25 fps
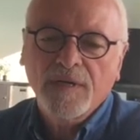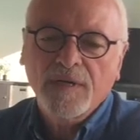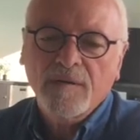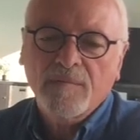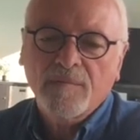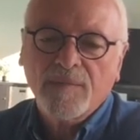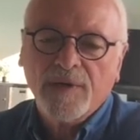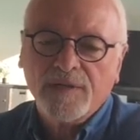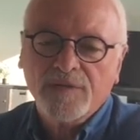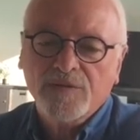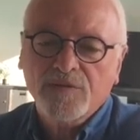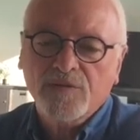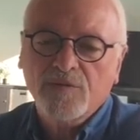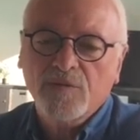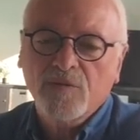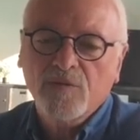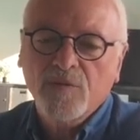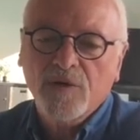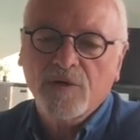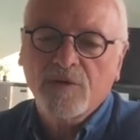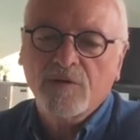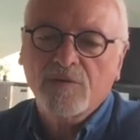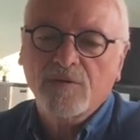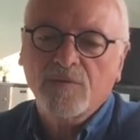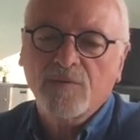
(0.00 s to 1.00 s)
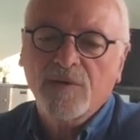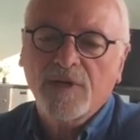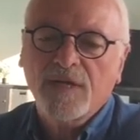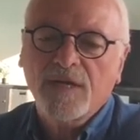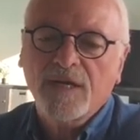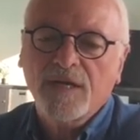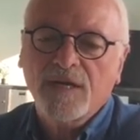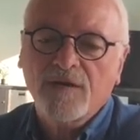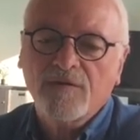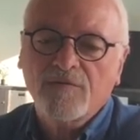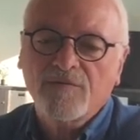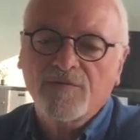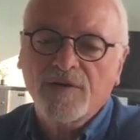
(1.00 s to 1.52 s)
back to a world where
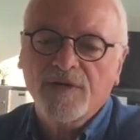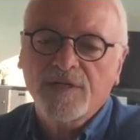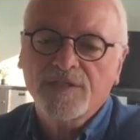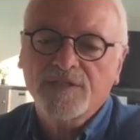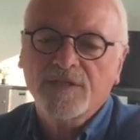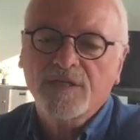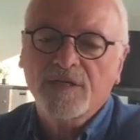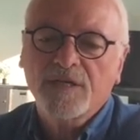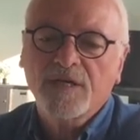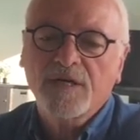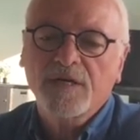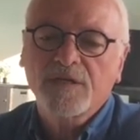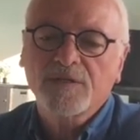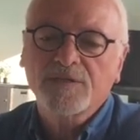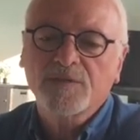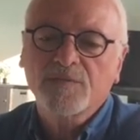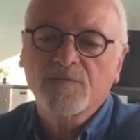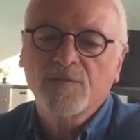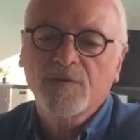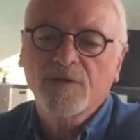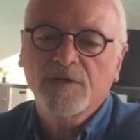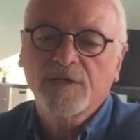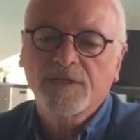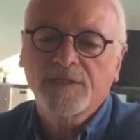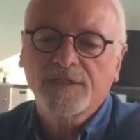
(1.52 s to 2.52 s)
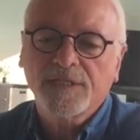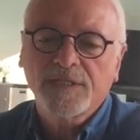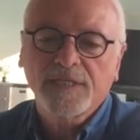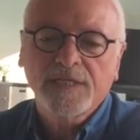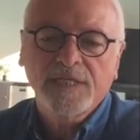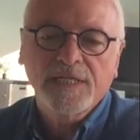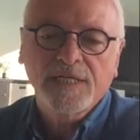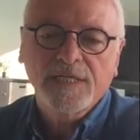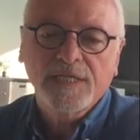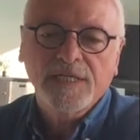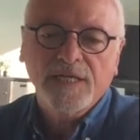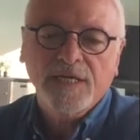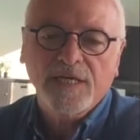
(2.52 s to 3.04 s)
love has the last word
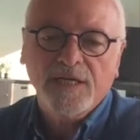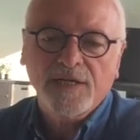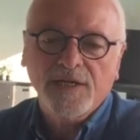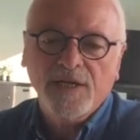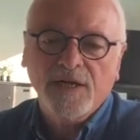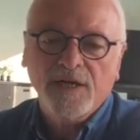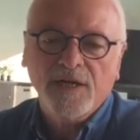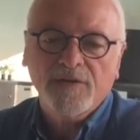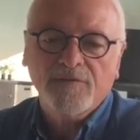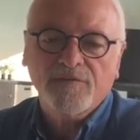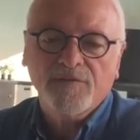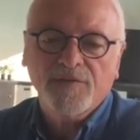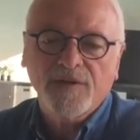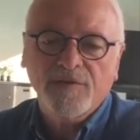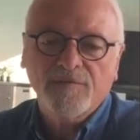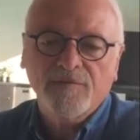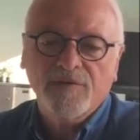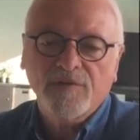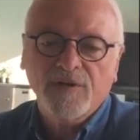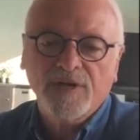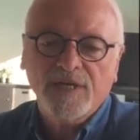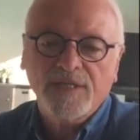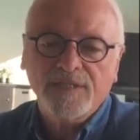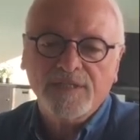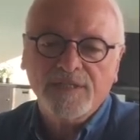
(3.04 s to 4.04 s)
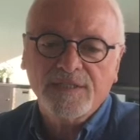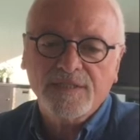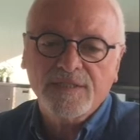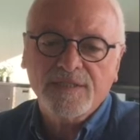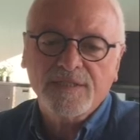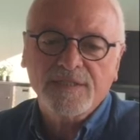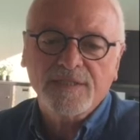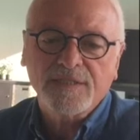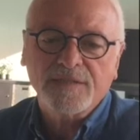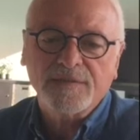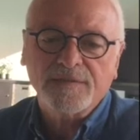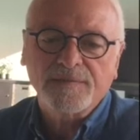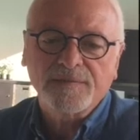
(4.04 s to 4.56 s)
and life never
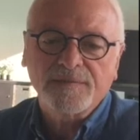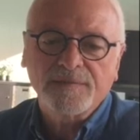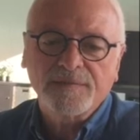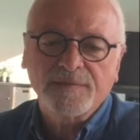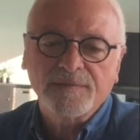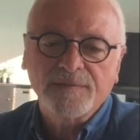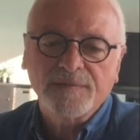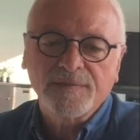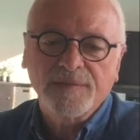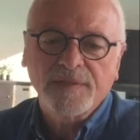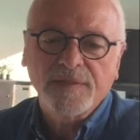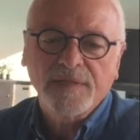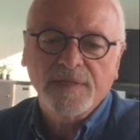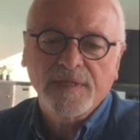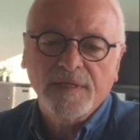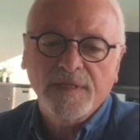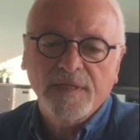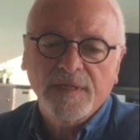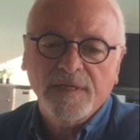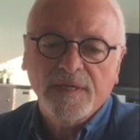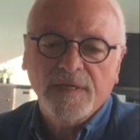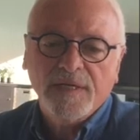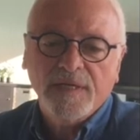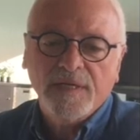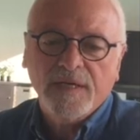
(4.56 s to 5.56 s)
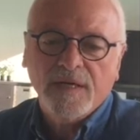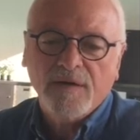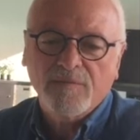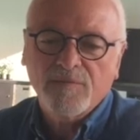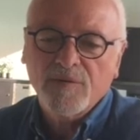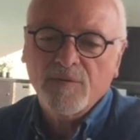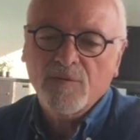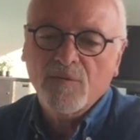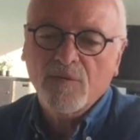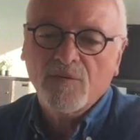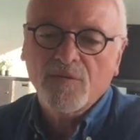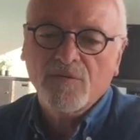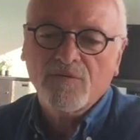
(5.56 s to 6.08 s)
ends? Have we
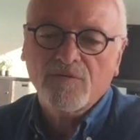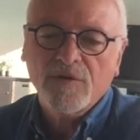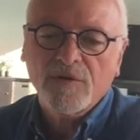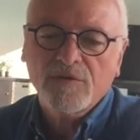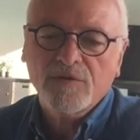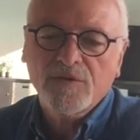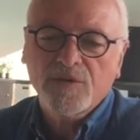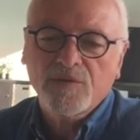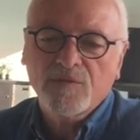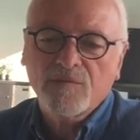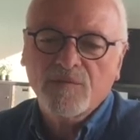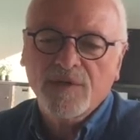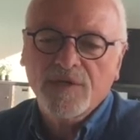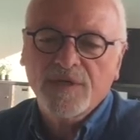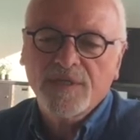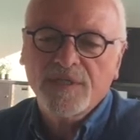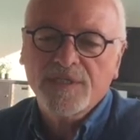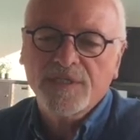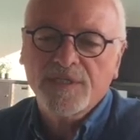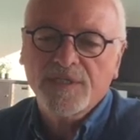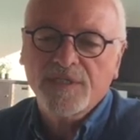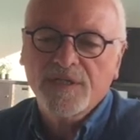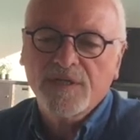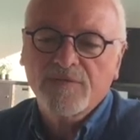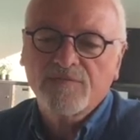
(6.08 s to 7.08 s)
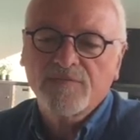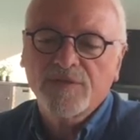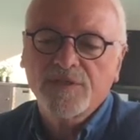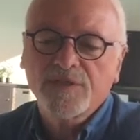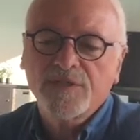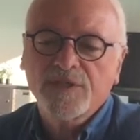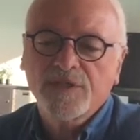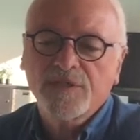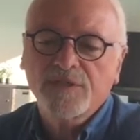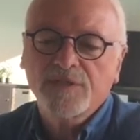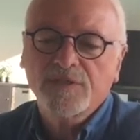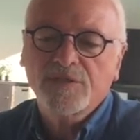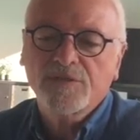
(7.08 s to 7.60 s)
walked the road to Emmaus and then
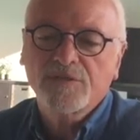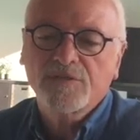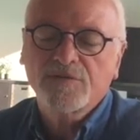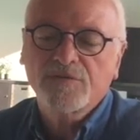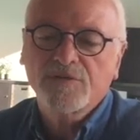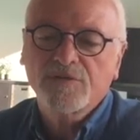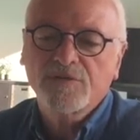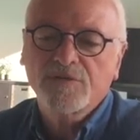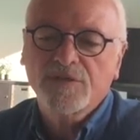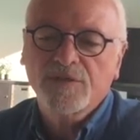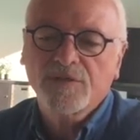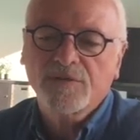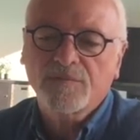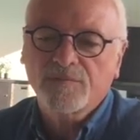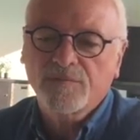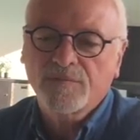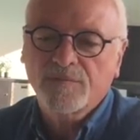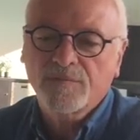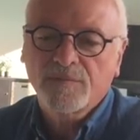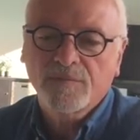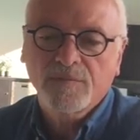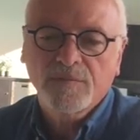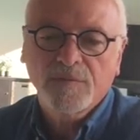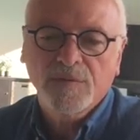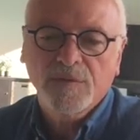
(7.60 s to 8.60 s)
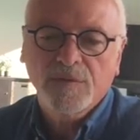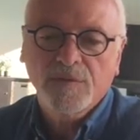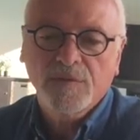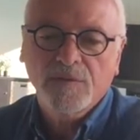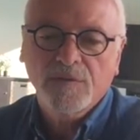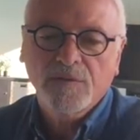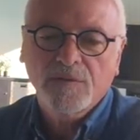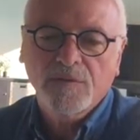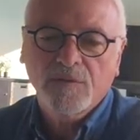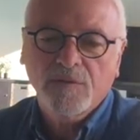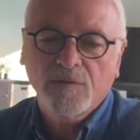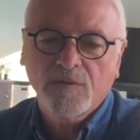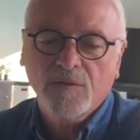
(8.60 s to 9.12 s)
returned to Jerusalem?
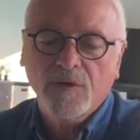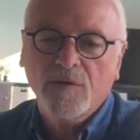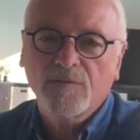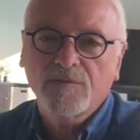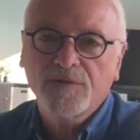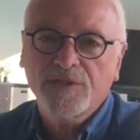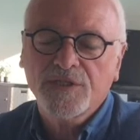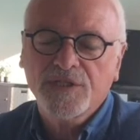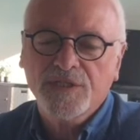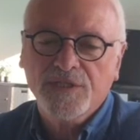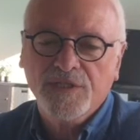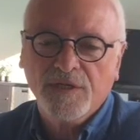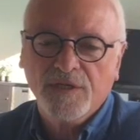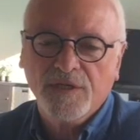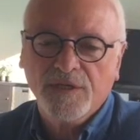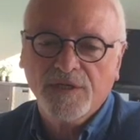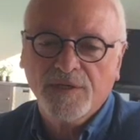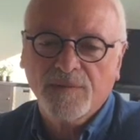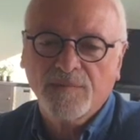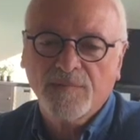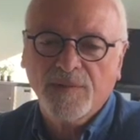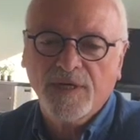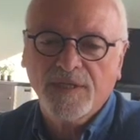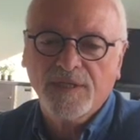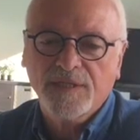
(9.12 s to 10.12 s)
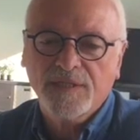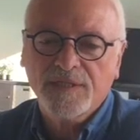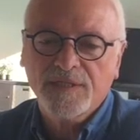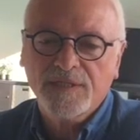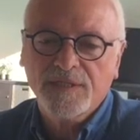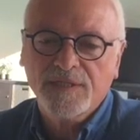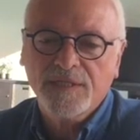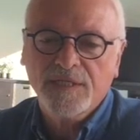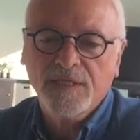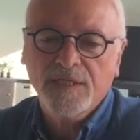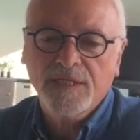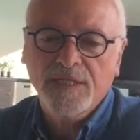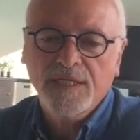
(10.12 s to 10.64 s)
Or are we stuck in Emmaus?
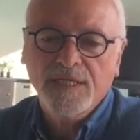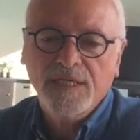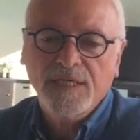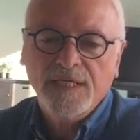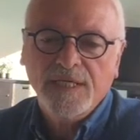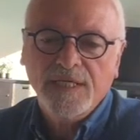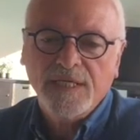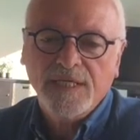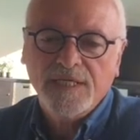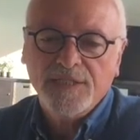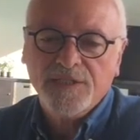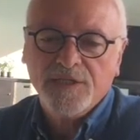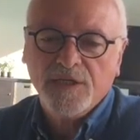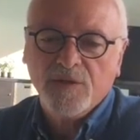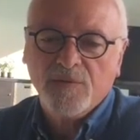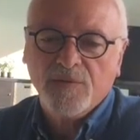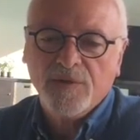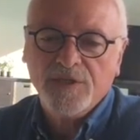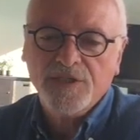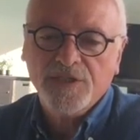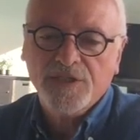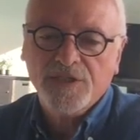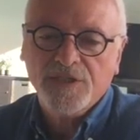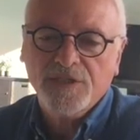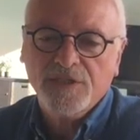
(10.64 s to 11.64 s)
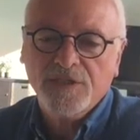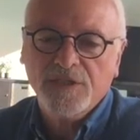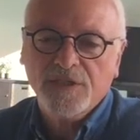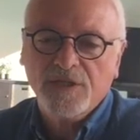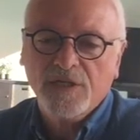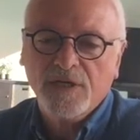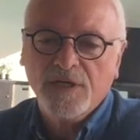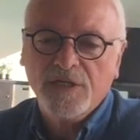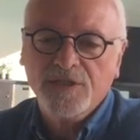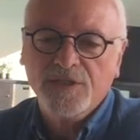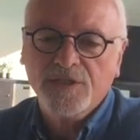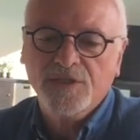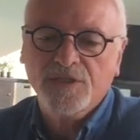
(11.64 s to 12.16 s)
It's a question that
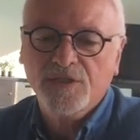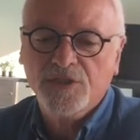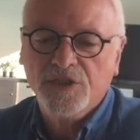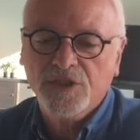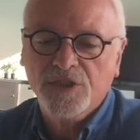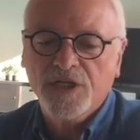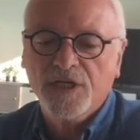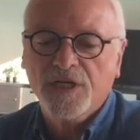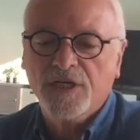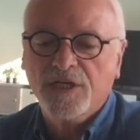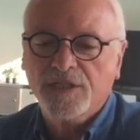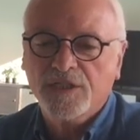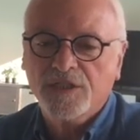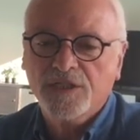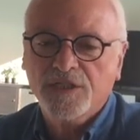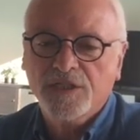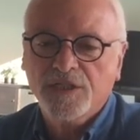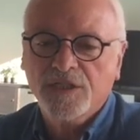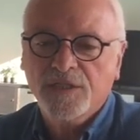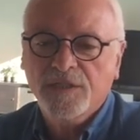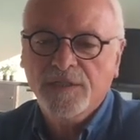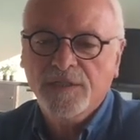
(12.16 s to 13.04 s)
asks the church